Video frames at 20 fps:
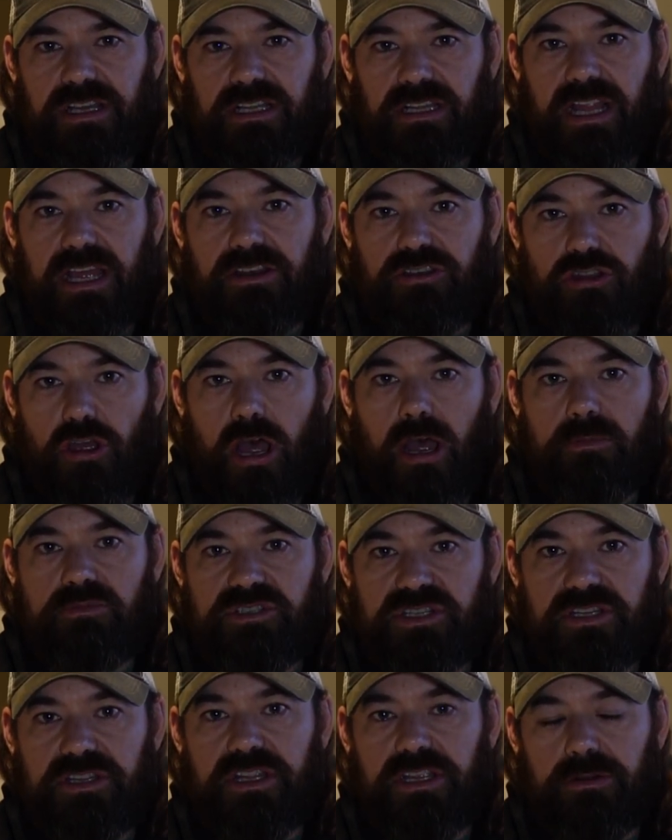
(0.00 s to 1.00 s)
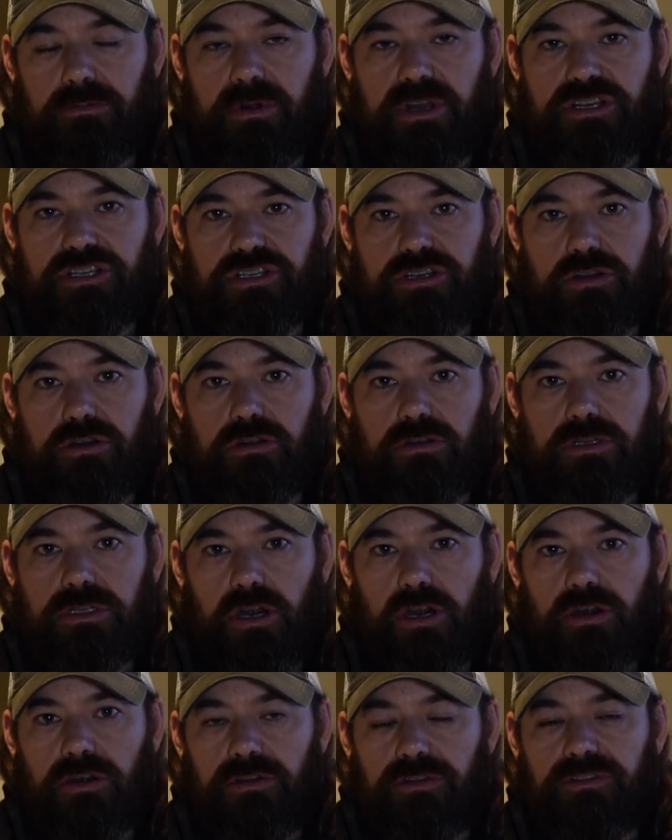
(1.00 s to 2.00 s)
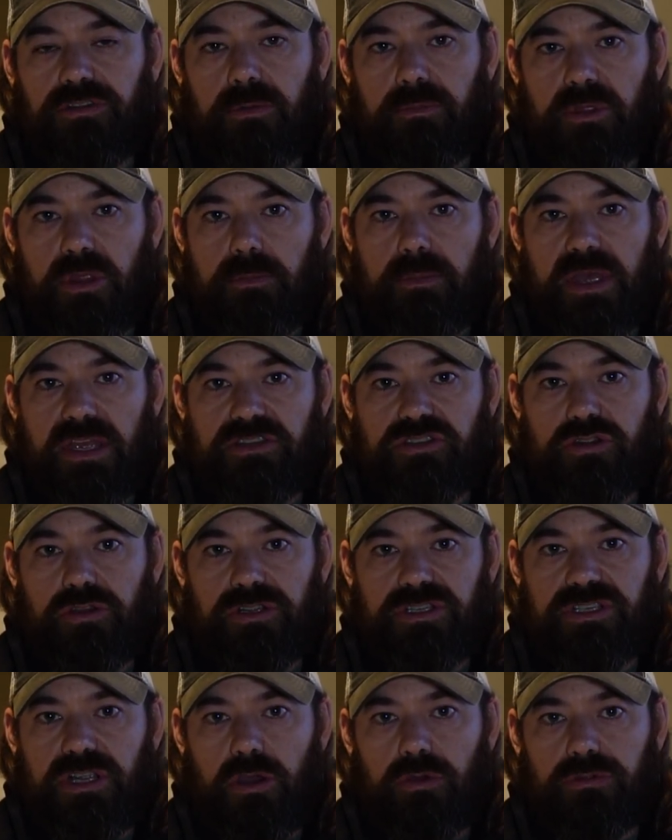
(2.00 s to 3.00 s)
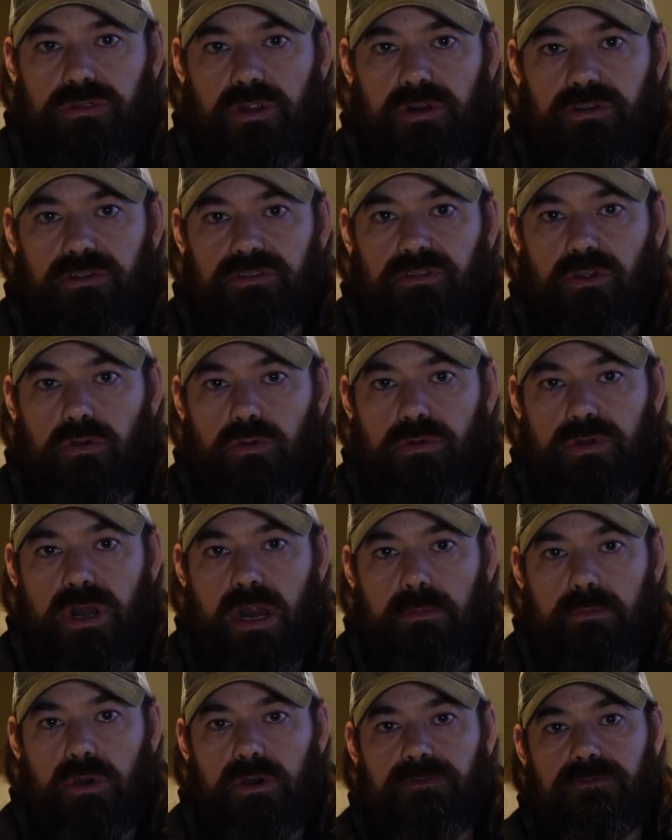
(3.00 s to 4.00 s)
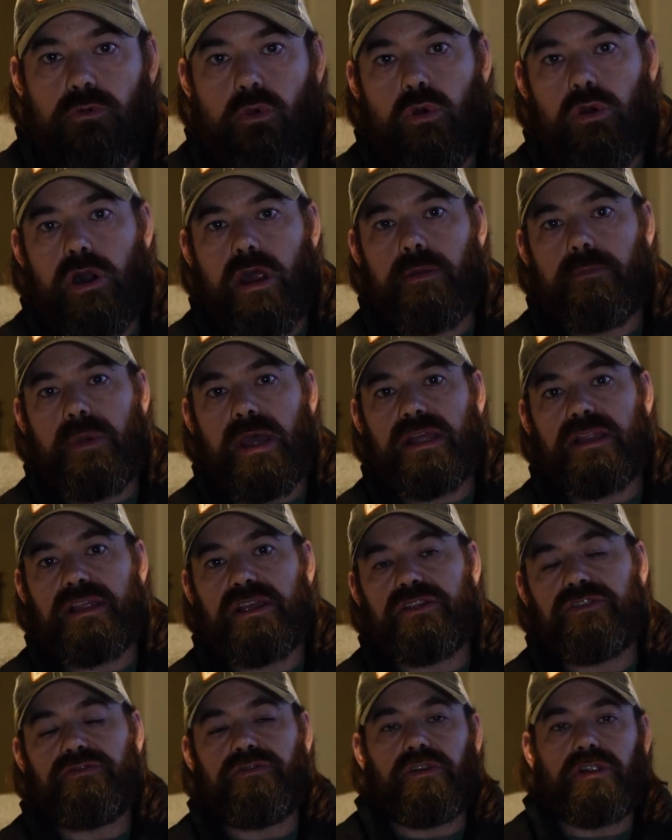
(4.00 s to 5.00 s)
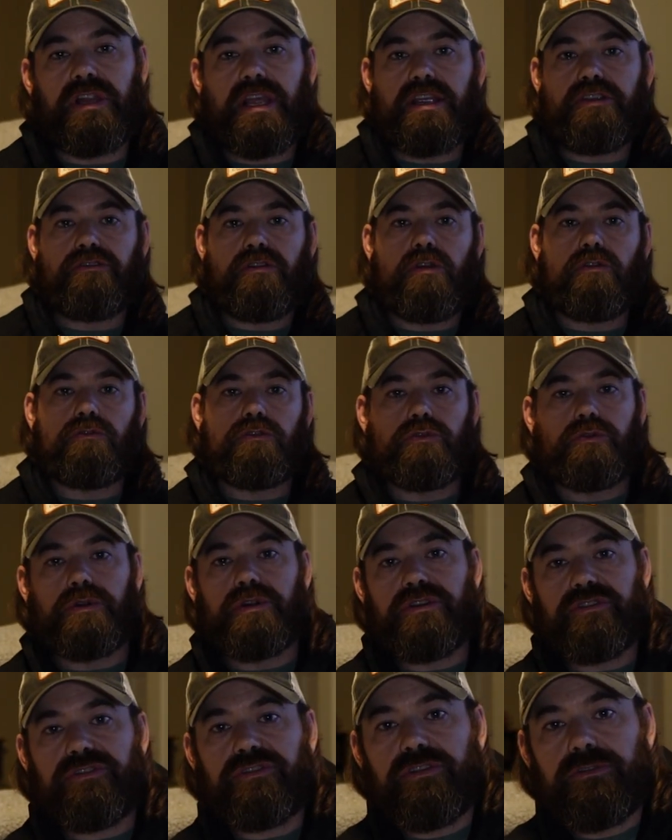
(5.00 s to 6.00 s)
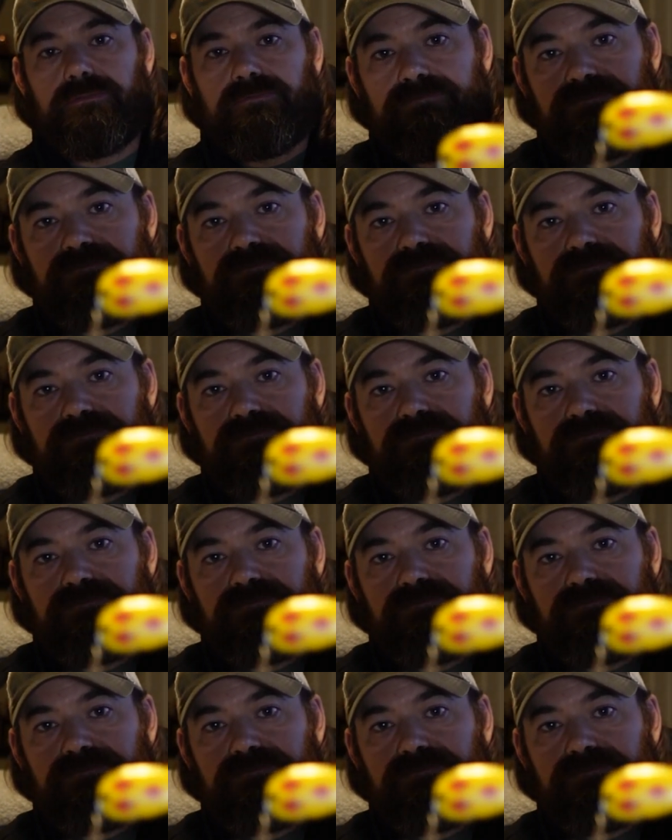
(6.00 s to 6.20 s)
Len Thompson, the original, are some of the best hooks out there. So number 4 on my list for lake trout lures,